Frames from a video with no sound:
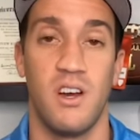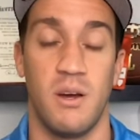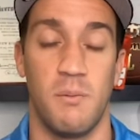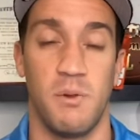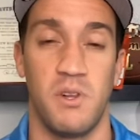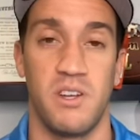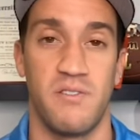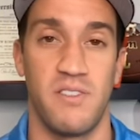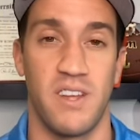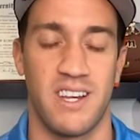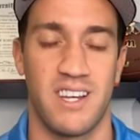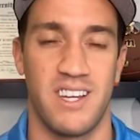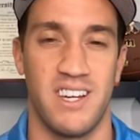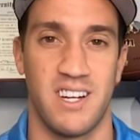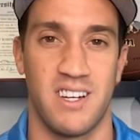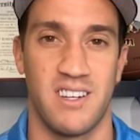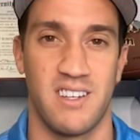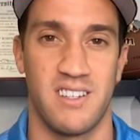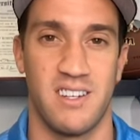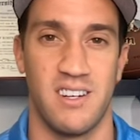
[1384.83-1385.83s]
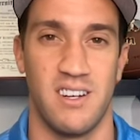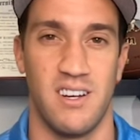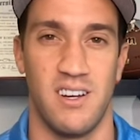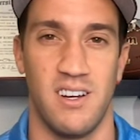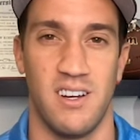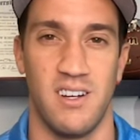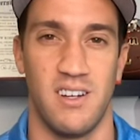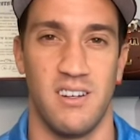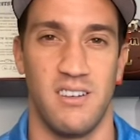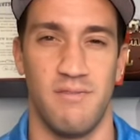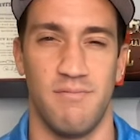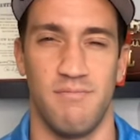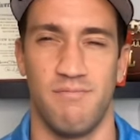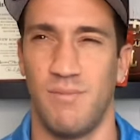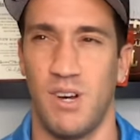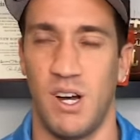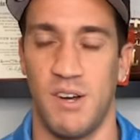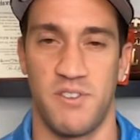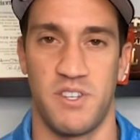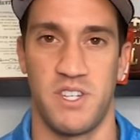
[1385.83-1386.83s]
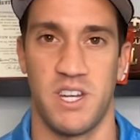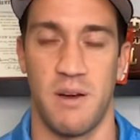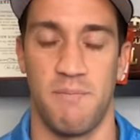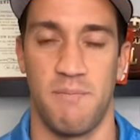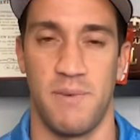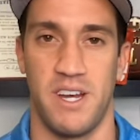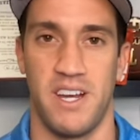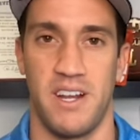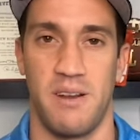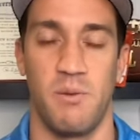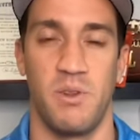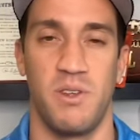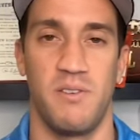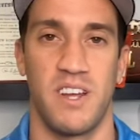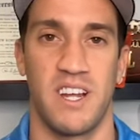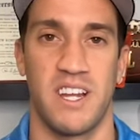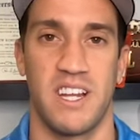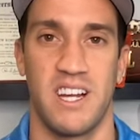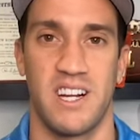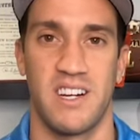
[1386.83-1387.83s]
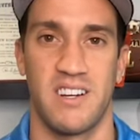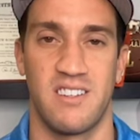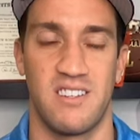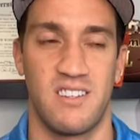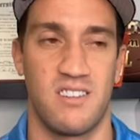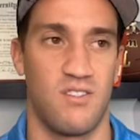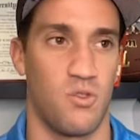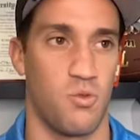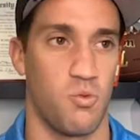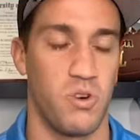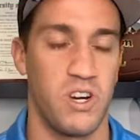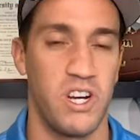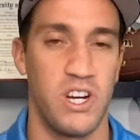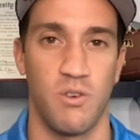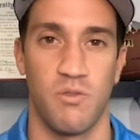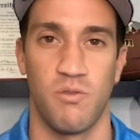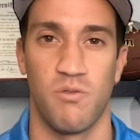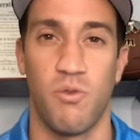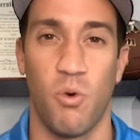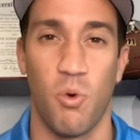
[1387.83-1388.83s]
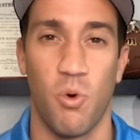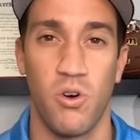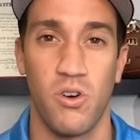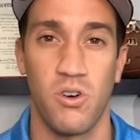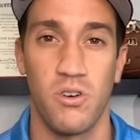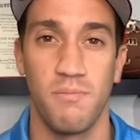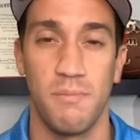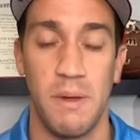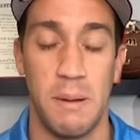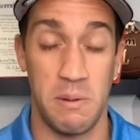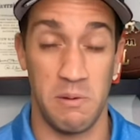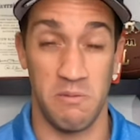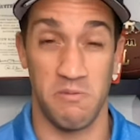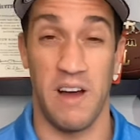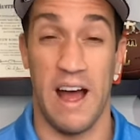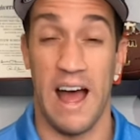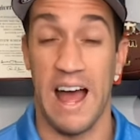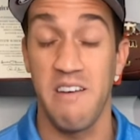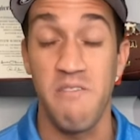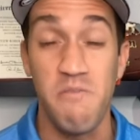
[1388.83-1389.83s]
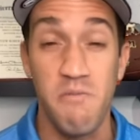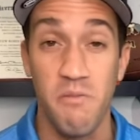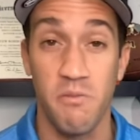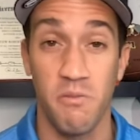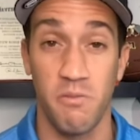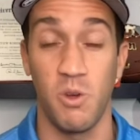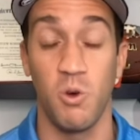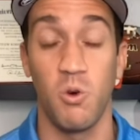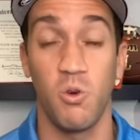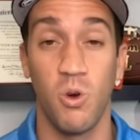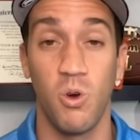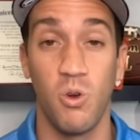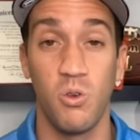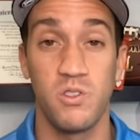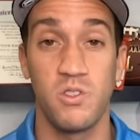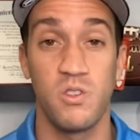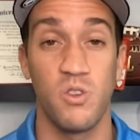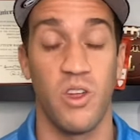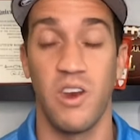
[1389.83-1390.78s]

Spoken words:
I Bleav they kicked, off the top of my head, I Bleav they kicked 3 or 4, maybe 5 field goals.